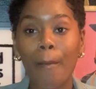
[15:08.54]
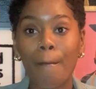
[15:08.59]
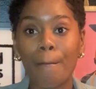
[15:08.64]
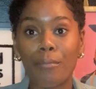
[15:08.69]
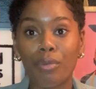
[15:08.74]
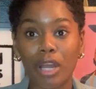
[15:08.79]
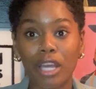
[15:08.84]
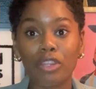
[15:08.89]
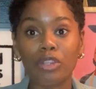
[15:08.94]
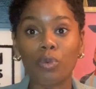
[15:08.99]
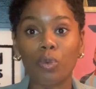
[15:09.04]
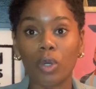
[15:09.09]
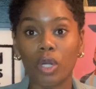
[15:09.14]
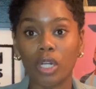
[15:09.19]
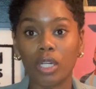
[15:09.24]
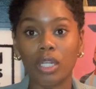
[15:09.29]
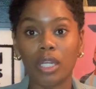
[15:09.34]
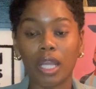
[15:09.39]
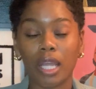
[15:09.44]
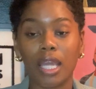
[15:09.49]
breath
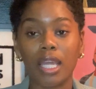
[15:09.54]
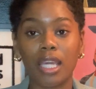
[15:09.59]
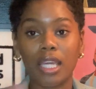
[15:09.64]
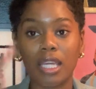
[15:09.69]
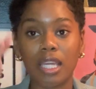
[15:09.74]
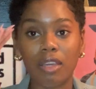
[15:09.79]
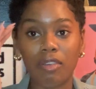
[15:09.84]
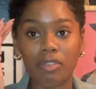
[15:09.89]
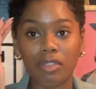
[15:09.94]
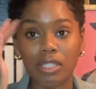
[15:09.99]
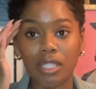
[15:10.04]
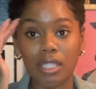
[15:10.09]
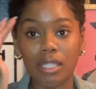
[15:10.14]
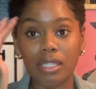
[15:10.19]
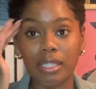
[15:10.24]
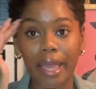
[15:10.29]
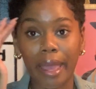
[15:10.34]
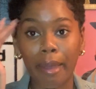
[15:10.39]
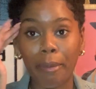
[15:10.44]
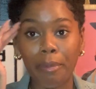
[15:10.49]
work. EFT
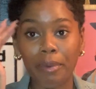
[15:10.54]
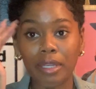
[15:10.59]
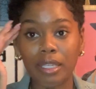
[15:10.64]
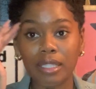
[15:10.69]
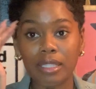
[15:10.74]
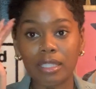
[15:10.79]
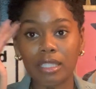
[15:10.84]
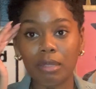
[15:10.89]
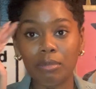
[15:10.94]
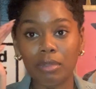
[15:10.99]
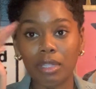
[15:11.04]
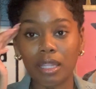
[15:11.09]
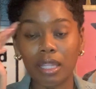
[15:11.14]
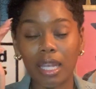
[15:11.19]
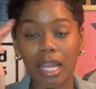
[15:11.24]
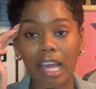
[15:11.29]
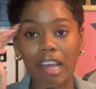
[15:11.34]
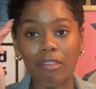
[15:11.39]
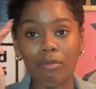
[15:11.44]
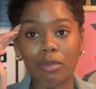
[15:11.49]
tapping is something
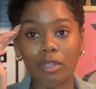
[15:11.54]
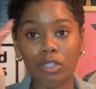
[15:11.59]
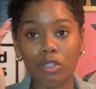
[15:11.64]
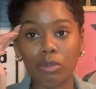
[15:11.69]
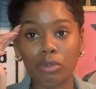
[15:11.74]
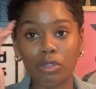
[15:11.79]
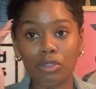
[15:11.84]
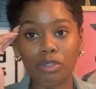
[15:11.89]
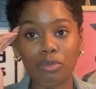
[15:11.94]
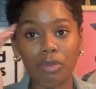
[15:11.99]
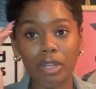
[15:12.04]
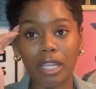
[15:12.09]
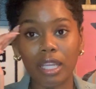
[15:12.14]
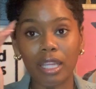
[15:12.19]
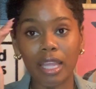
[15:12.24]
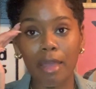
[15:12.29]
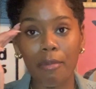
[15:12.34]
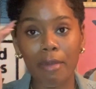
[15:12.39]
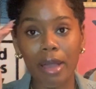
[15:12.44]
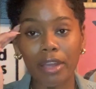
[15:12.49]
that I've been doing to
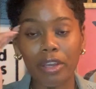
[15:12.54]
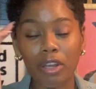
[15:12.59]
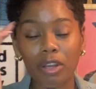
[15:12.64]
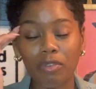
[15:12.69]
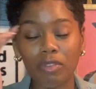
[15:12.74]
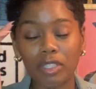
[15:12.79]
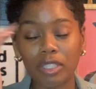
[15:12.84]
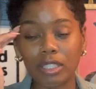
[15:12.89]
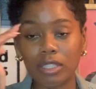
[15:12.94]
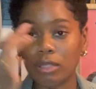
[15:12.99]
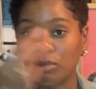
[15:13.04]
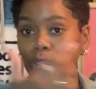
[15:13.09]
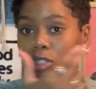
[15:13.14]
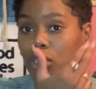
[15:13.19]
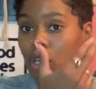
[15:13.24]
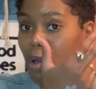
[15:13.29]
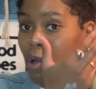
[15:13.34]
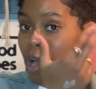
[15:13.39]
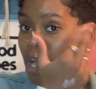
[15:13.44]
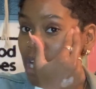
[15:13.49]
regulate my nervous system.
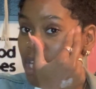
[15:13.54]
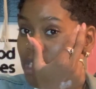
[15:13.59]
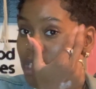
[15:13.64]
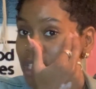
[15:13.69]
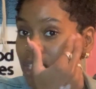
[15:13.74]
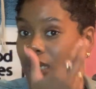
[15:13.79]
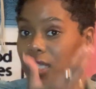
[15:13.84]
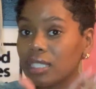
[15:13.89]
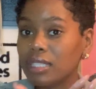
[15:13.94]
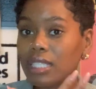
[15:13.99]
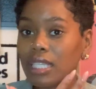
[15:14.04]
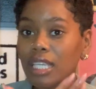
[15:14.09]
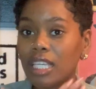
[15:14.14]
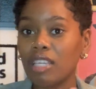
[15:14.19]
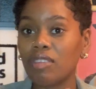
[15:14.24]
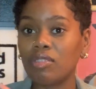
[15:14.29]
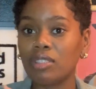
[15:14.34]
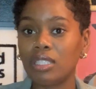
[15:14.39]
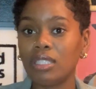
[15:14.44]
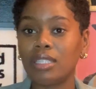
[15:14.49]
So look into
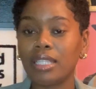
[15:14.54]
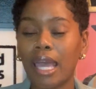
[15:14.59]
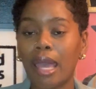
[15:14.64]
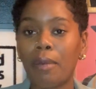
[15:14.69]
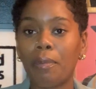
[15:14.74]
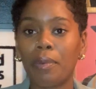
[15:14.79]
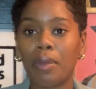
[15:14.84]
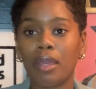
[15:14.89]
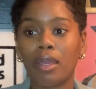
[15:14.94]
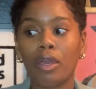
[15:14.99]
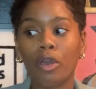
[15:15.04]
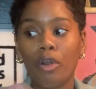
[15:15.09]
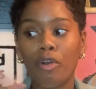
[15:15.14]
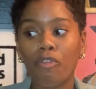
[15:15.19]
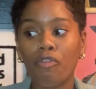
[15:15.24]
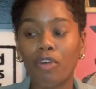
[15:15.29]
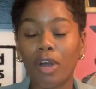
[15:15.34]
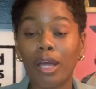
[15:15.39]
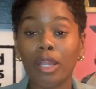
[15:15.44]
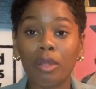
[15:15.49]
EFT tapping.
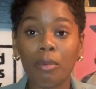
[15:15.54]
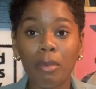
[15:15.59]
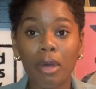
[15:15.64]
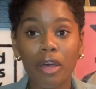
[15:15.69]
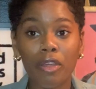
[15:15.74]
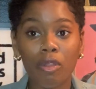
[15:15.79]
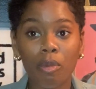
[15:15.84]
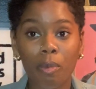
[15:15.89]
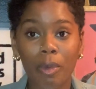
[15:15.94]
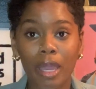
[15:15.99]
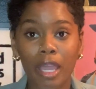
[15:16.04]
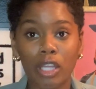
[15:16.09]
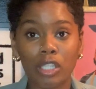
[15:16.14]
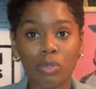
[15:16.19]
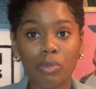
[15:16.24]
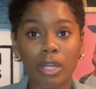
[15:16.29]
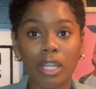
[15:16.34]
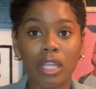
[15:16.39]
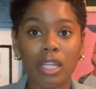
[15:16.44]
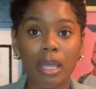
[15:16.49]
Follow my other page,
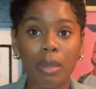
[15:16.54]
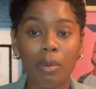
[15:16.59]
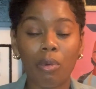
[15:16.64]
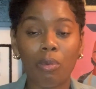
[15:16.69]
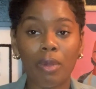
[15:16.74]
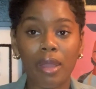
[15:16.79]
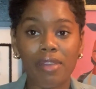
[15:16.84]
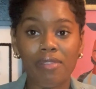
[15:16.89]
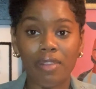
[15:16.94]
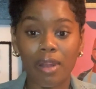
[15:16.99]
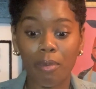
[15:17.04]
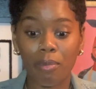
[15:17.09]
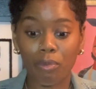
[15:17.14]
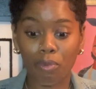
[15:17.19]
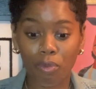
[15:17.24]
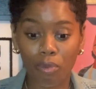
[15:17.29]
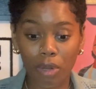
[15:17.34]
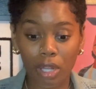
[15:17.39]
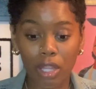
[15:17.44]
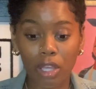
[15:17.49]
Regulate with Raven.
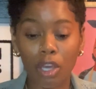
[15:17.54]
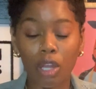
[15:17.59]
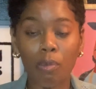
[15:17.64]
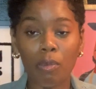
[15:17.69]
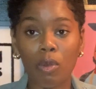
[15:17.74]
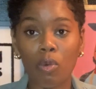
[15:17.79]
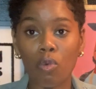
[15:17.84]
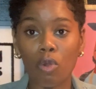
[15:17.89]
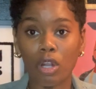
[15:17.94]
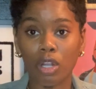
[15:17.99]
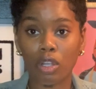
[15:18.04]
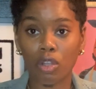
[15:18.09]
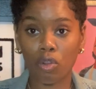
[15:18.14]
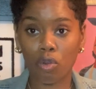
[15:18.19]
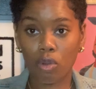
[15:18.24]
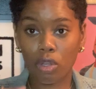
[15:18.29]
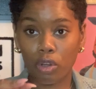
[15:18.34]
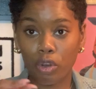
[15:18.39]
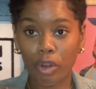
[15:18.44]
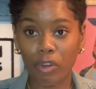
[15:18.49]
I'm really going to be working
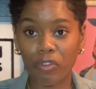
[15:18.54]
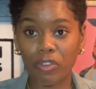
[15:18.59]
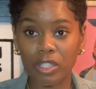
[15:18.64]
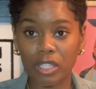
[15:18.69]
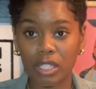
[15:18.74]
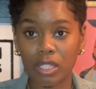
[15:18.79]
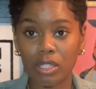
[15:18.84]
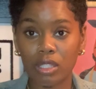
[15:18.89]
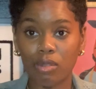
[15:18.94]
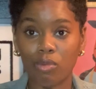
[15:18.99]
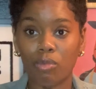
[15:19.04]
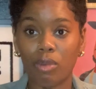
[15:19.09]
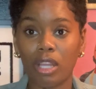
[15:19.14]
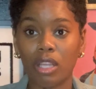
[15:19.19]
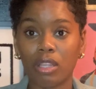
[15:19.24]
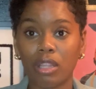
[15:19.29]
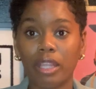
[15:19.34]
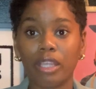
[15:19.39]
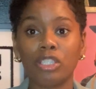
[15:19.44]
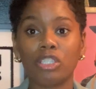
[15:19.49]
on nervous system
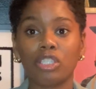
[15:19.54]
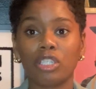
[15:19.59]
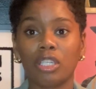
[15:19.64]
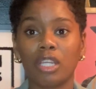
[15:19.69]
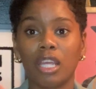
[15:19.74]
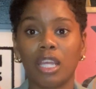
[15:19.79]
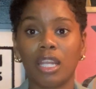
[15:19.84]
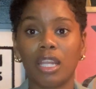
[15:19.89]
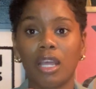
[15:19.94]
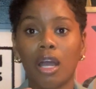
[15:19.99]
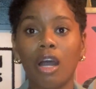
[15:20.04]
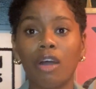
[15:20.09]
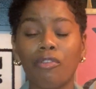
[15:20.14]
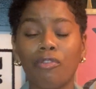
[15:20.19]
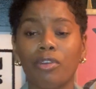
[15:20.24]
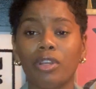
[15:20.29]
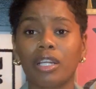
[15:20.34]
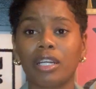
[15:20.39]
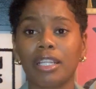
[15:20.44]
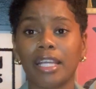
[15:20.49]
regulation and
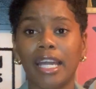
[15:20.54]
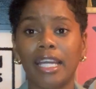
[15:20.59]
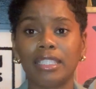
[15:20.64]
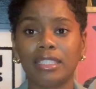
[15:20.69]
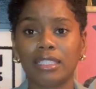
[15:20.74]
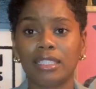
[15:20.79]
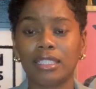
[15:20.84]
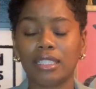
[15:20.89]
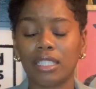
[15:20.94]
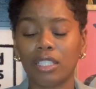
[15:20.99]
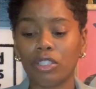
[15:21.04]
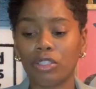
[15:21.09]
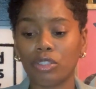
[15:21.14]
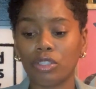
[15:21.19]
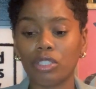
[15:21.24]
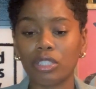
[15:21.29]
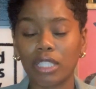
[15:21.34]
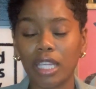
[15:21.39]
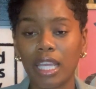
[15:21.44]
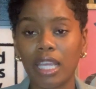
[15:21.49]
offering classes and
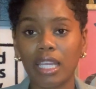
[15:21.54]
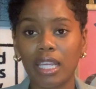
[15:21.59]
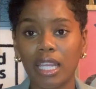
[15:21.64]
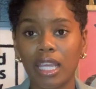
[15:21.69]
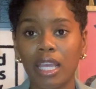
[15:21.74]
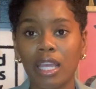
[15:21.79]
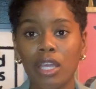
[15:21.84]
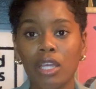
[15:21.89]
understanding